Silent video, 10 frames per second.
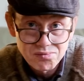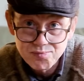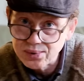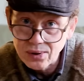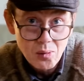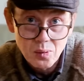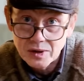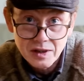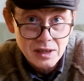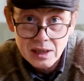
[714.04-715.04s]

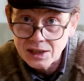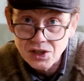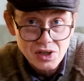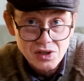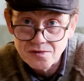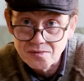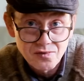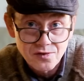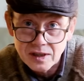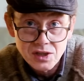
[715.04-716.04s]
probably the nicest
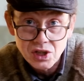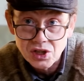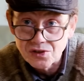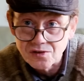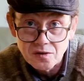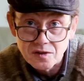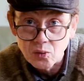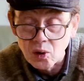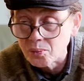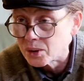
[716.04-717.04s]
vintage
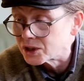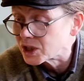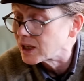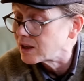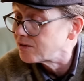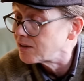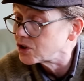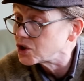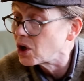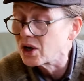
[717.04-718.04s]
51.8 I've ever
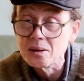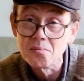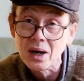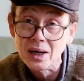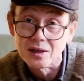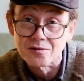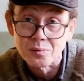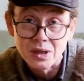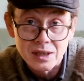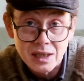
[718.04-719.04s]
shot. It might even
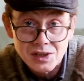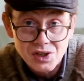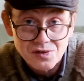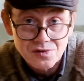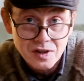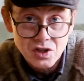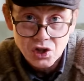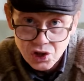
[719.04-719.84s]
be the nicest vintage